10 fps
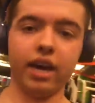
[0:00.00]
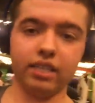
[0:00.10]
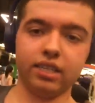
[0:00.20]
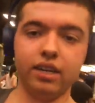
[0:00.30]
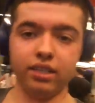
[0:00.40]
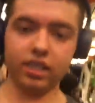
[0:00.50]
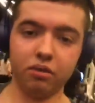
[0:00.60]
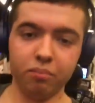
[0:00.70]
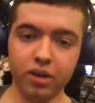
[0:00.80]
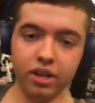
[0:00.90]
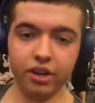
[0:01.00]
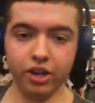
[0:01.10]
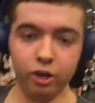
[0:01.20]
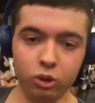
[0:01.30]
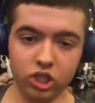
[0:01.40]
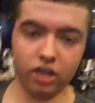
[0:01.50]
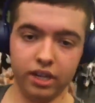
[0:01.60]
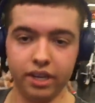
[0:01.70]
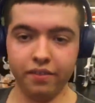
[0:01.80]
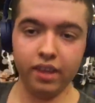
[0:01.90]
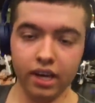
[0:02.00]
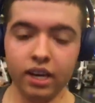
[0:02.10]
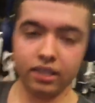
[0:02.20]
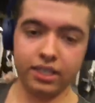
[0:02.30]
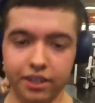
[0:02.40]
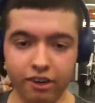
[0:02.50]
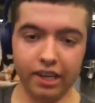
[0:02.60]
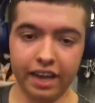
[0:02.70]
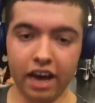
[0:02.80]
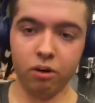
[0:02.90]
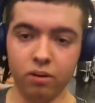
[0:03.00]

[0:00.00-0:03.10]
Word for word: so there's some news on the TV right now.